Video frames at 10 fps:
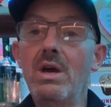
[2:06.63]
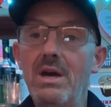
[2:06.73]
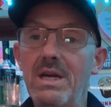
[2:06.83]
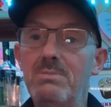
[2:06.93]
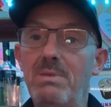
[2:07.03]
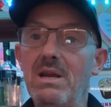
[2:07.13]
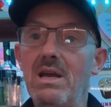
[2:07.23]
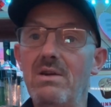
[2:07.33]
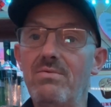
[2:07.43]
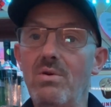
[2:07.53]
It's been
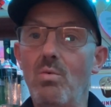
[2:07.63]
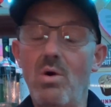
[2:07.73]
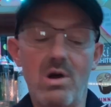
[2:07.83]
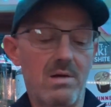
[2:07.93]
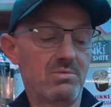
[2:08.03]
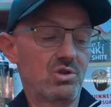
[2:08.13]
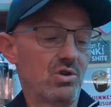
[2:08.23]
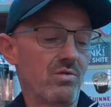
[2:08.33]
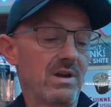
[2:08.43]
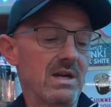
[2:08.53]
here for a while. I'm
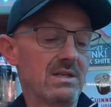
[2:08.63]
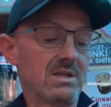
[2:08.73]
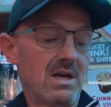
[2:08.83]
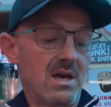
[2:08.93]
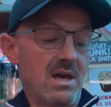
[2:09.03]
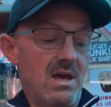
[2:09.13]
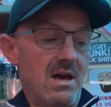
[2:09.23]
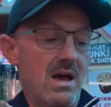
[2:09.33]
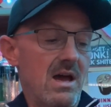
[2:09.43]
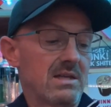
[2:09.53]
sure it is,
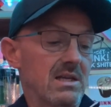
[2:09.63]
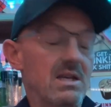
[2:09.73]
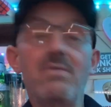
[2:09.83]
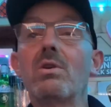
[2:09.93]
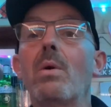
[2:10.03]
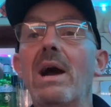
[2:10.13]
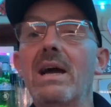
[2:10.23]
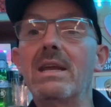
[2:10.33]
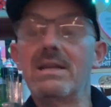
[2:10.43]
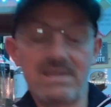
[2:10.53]
because I didn't even know I had
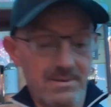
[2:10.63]
it.